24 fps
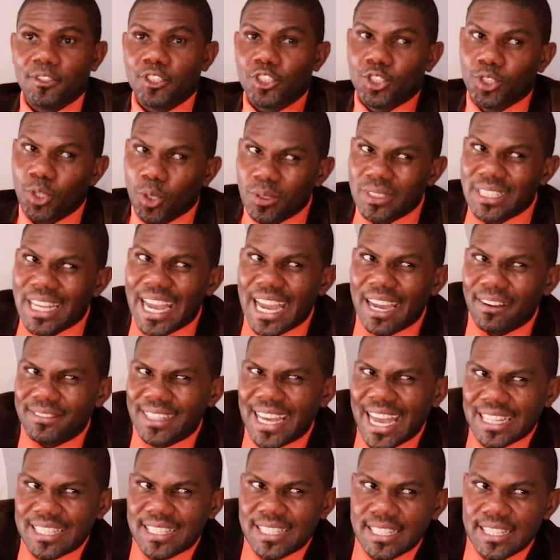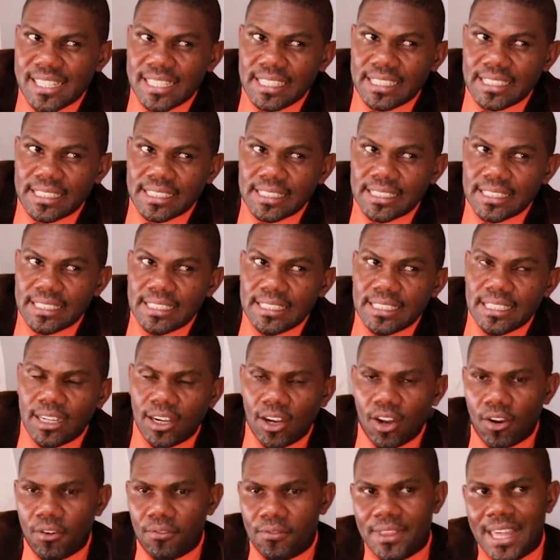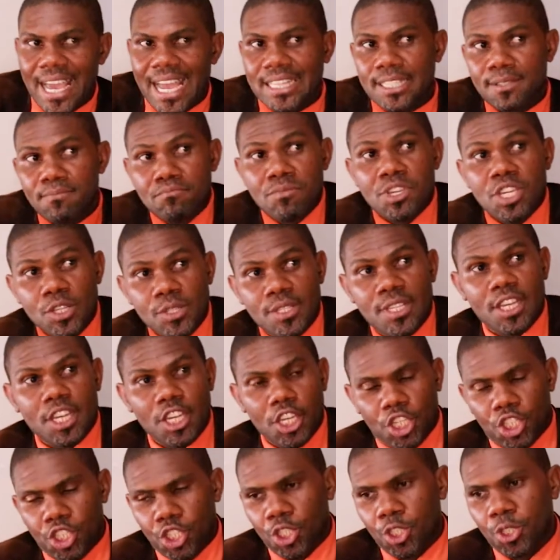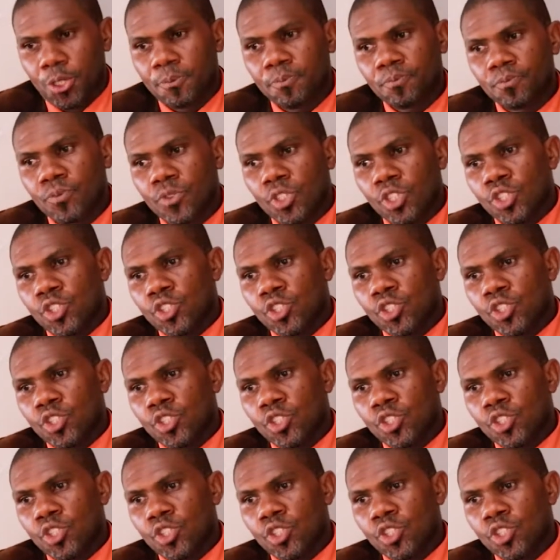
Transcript: you don't have that seed of that music in you.